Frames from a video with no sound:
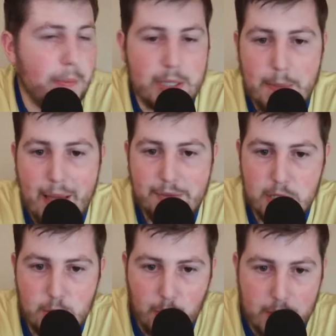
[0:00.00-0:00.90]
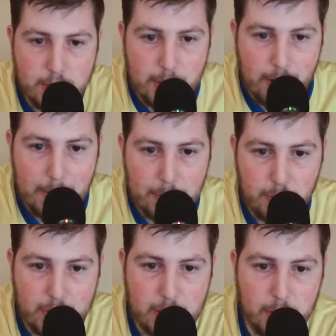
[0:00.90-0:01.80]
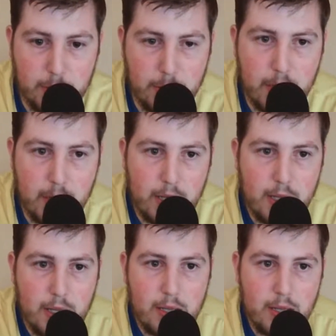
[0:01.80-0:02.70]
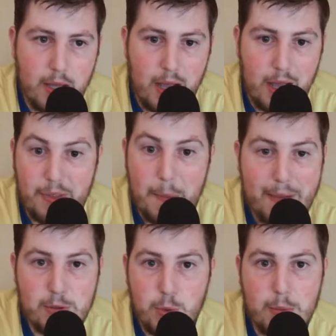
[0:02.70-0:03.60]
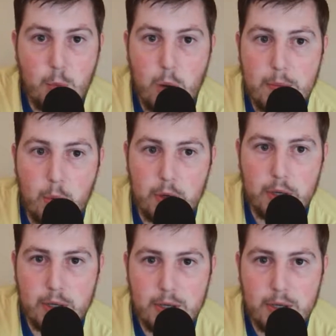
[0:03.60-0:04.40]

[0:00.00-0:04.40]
but the Mavs just won, so they're up 3-2. If the Mavs win one more,